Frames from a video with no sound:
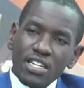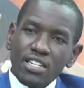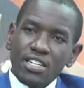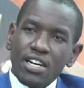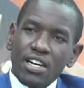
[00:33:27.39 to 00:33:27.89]

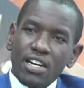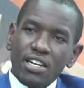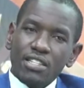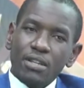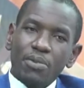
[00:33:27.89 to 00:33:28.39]
in
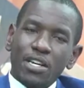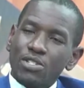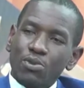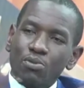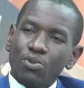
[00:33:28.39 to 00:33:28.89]
the
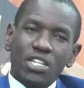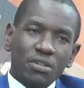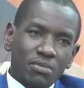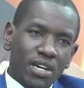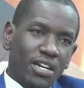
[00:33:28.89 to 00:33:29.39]
place you put
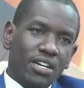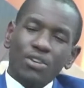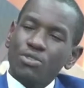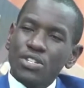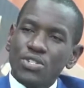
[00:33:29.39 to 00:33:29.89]
him
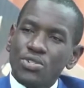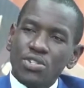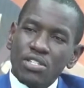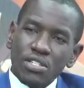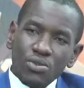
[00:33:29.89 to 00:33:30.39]
on the
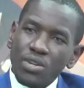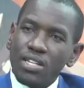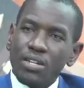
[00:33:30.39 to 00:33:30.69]
streets